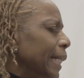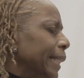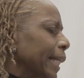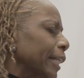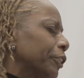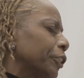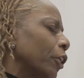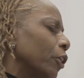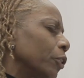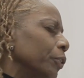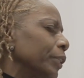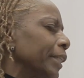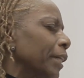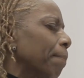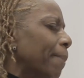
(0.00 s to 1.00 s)
They
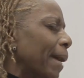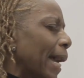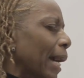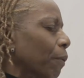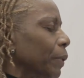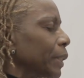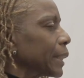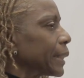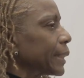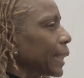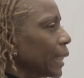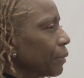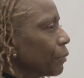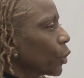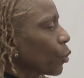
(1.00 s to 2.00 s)
turn their back with a
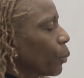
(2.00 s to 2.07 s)
silent